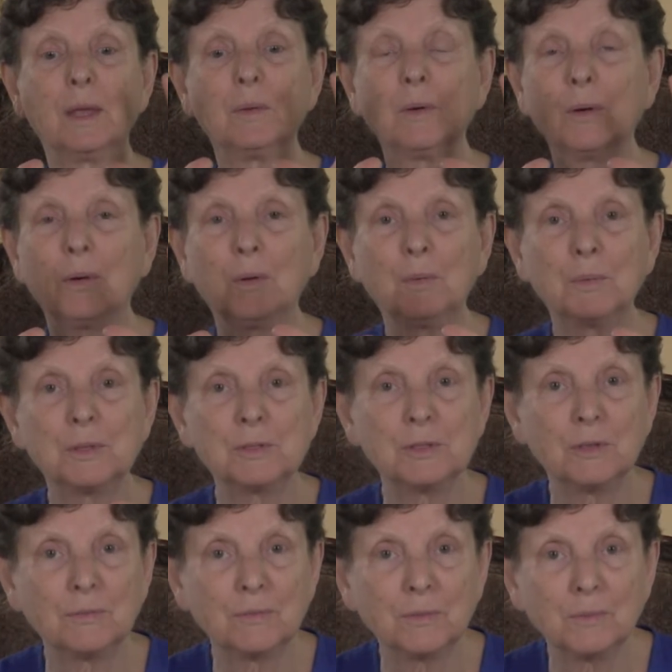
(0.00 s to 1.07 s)
were always
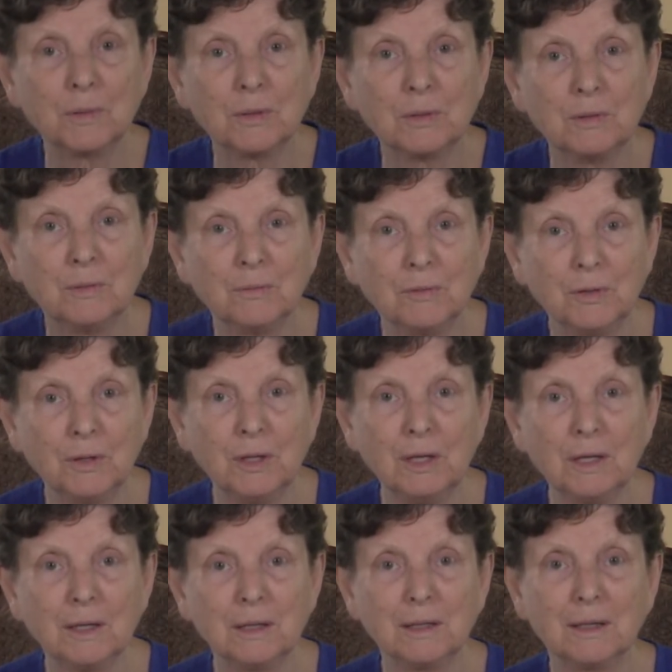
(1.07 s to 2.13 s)
different with a different need.